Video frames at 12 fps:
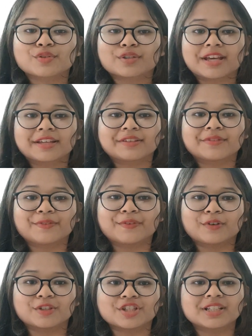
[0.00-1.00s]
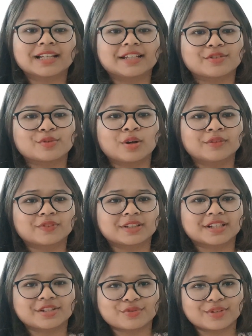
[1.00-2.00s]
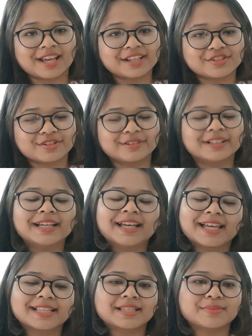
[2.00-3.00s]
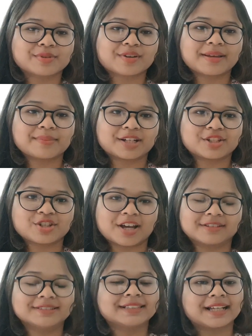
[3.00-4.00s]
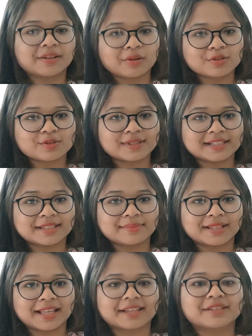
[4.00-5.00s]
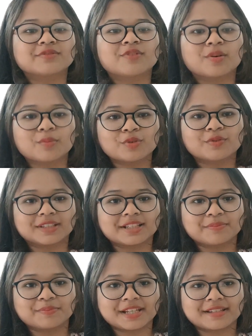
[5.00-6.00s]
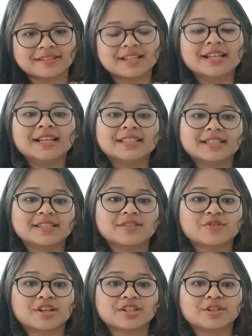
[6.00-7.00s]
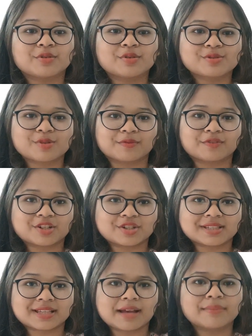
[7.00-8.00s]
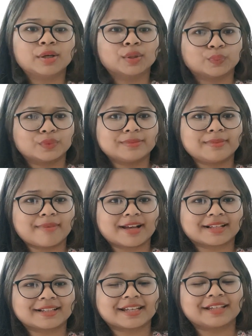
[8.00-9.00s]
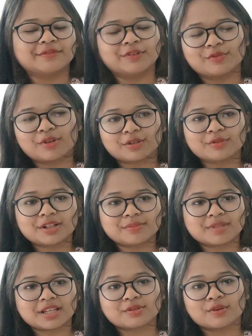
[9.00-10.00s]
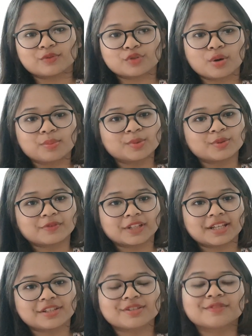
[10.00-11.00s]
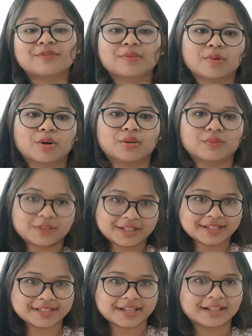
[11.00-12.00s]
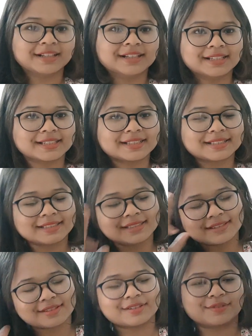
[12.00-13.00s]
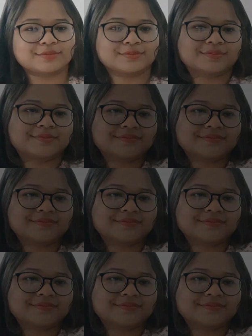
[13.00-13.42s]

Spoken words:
So thank you for watching and do not forget to like, share and subscribe our channel and also hit the bell icon for more further updates. This is Jayshree Ghosh from Freshers Camp. We'll be back again with regular updates of job notification from all over India. Till then, see you.